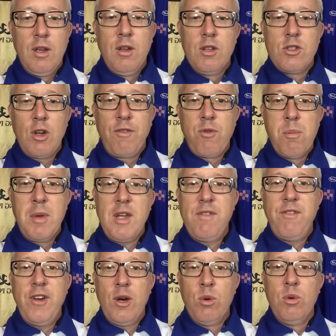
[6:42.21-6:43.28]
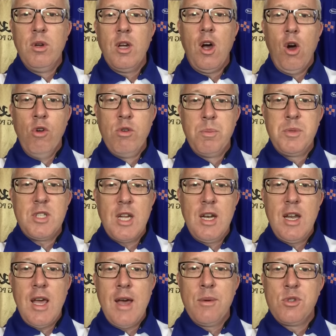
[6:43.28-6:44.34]
So from me, Phil,
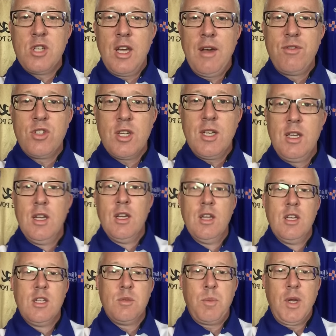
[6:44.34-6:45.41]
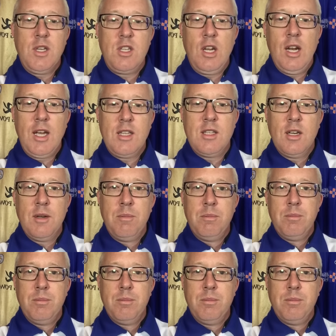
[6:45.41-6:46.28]
100% LCFC. Speak to you later.